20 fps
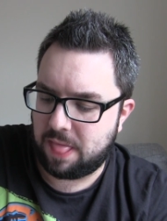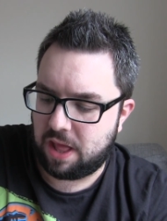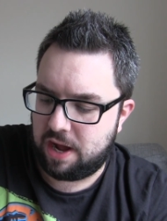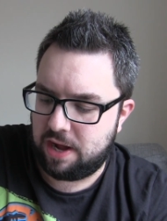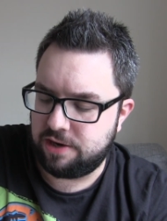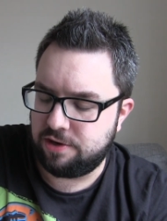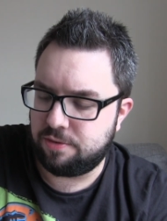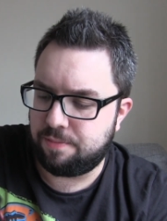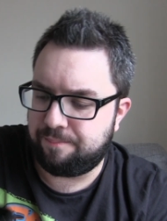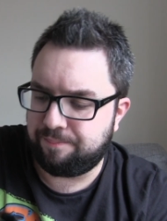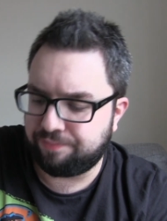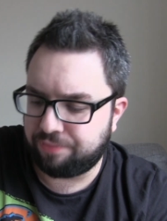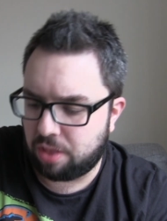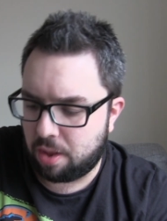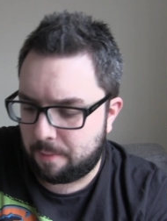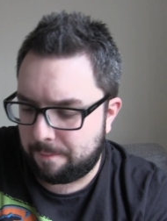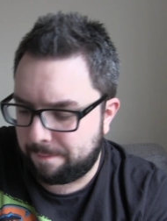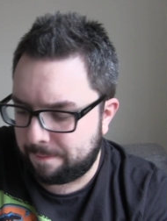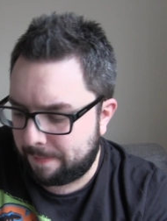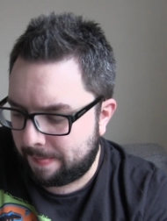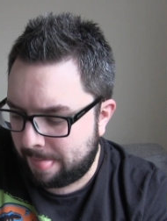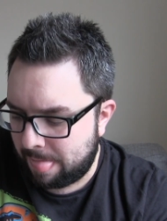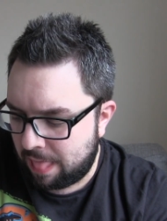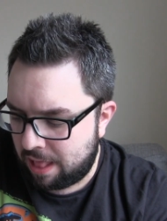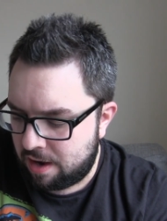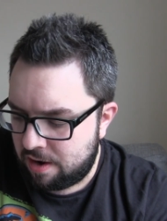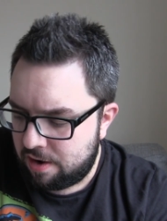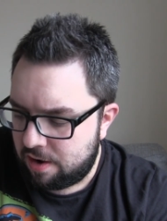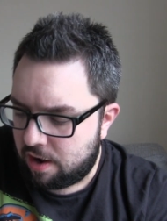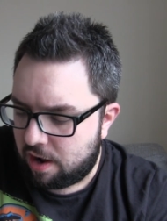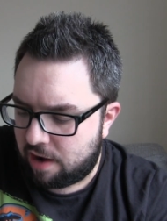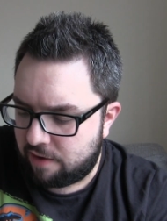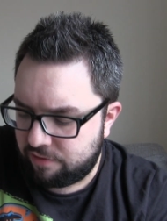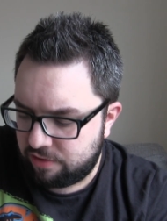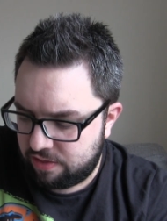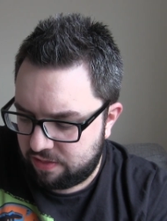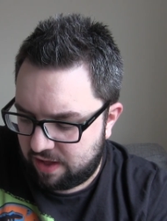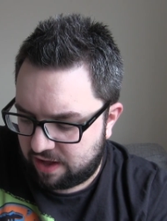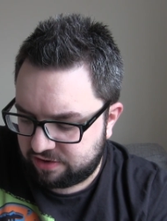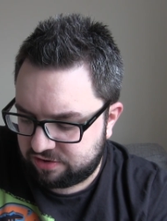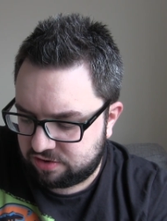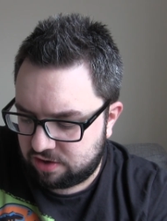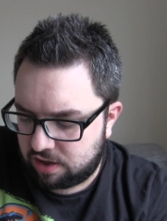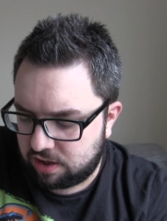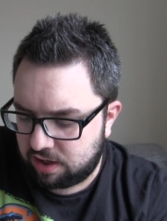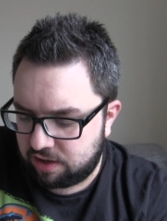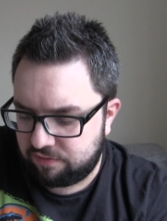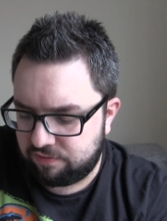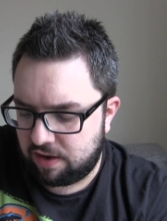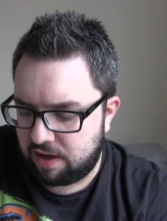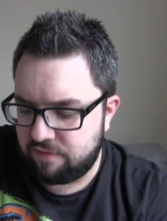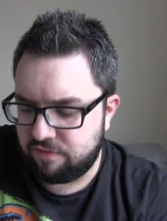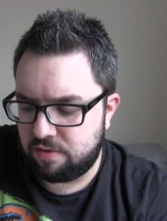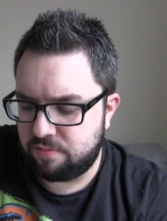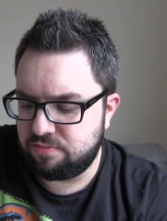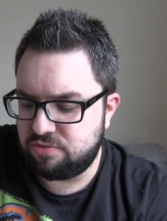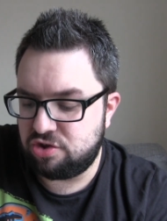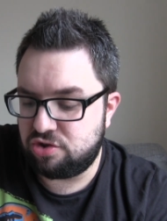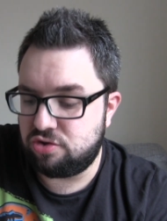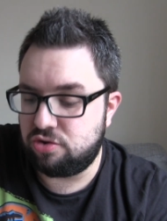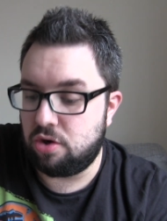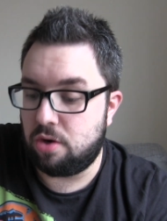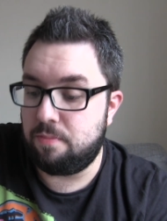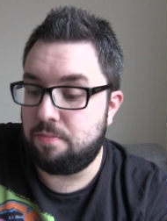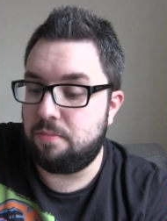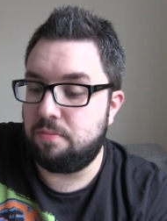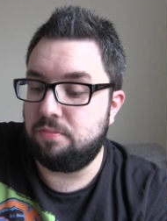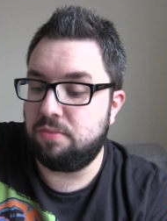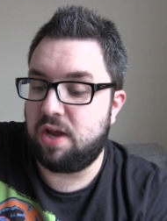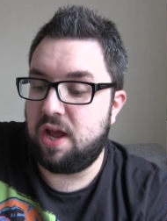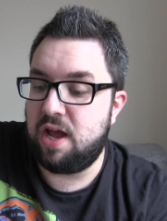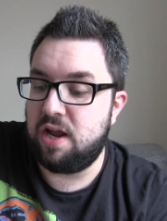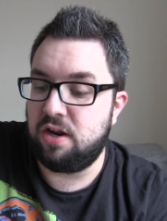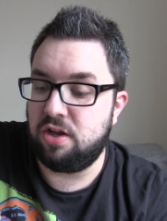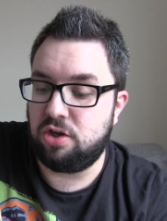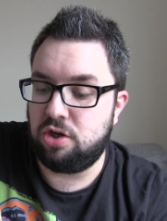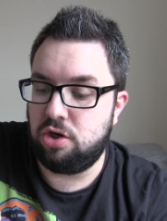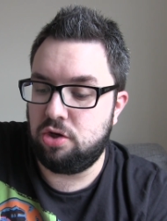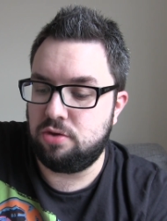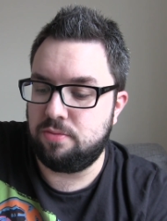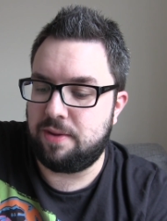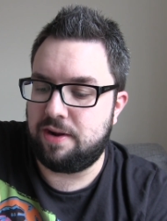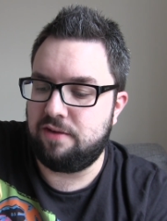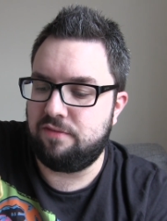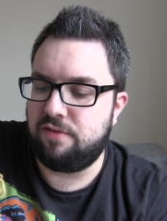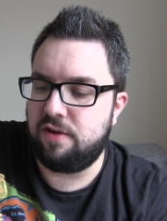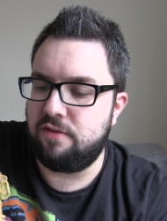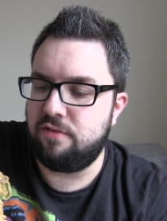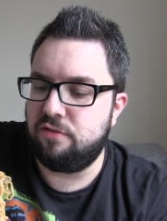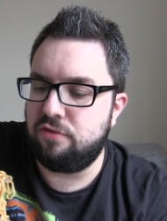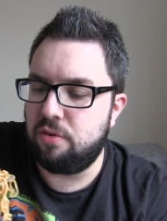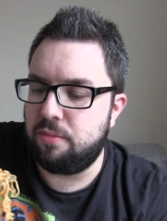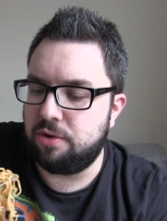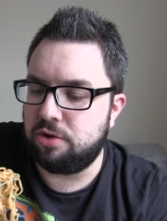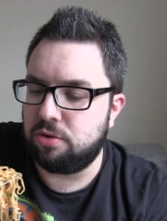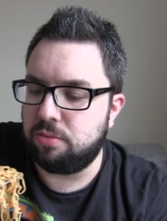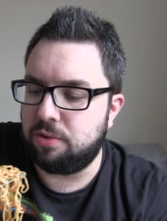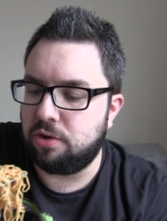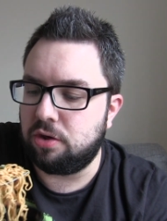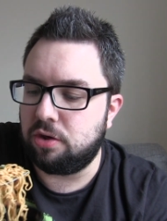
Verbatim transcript: And other than that sake flavour, I'm just not getting a huge amount of flavour from it, to be